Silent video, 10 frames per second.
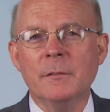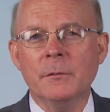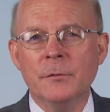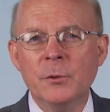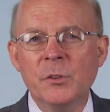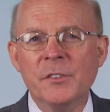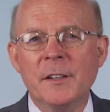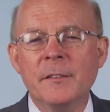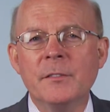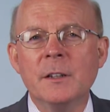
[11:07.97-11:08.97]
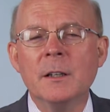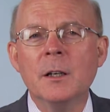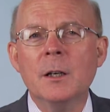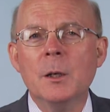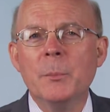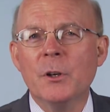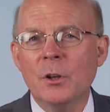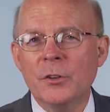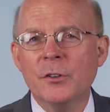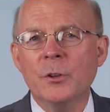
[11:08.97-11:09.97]
of food safety, but
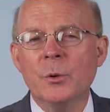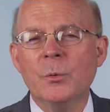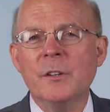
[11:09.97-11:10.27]
also